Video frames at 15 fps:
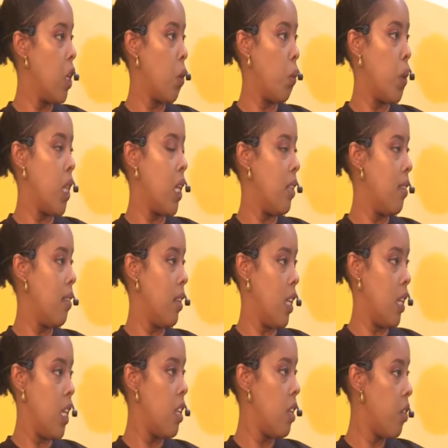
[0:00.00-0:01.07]
or whether it's
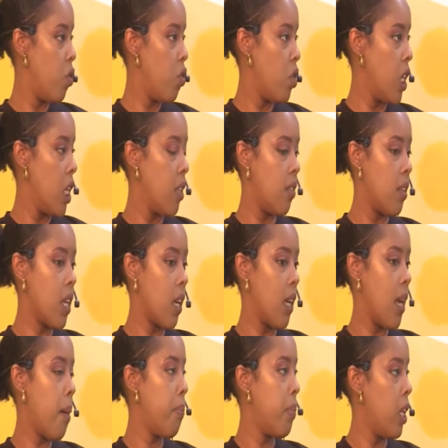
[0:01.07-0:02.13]
in industry, seeing a
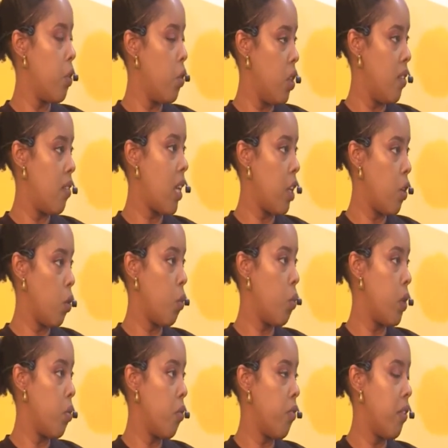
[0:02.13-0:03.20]
gap that you decide you'll
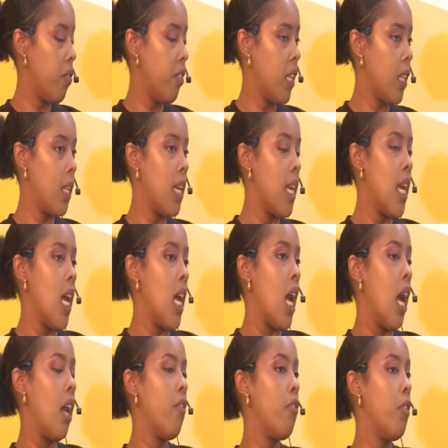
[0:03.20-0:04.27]
want to fulfill.
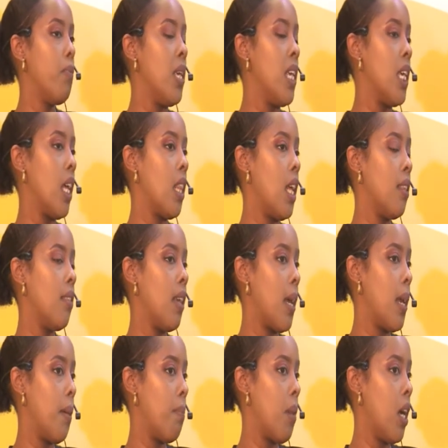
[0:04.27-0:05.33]
And for me, at that
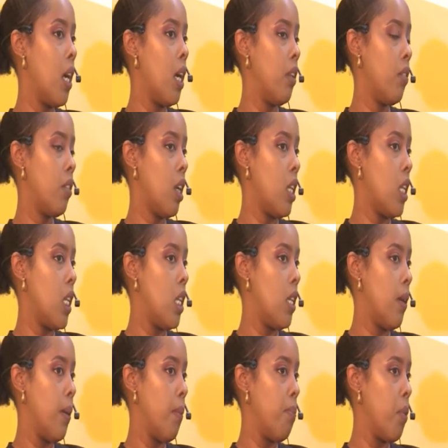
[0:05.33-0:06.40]
time, I started
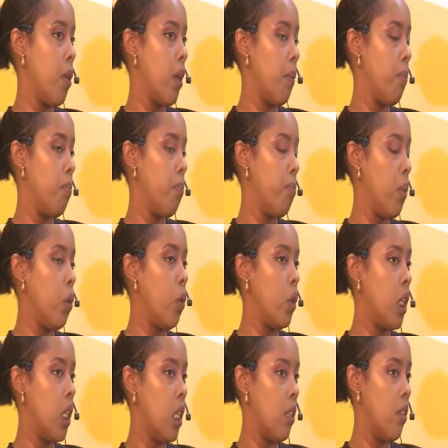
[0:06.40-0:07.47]
Blue
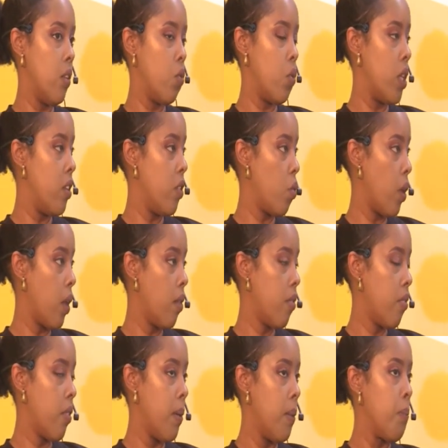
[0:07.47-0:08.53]
Oceans in
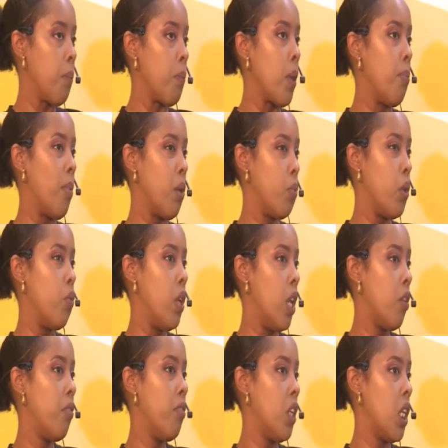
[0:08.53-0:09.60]
2012, but we really
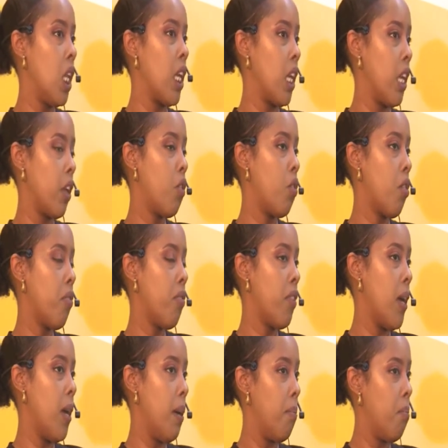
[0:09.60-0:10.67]
officially kicked off
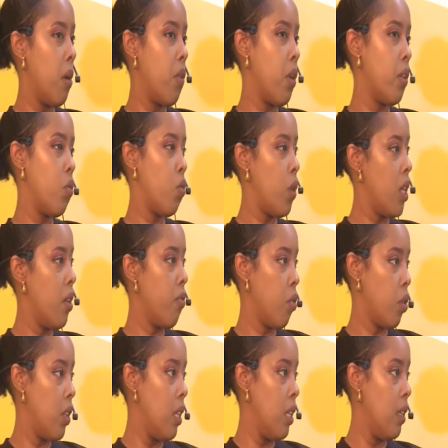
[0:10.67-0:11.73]
around
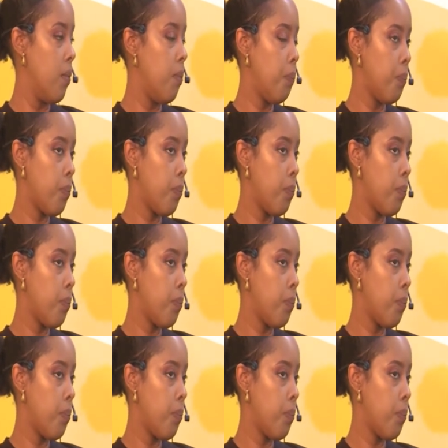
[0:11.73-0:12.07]
2014.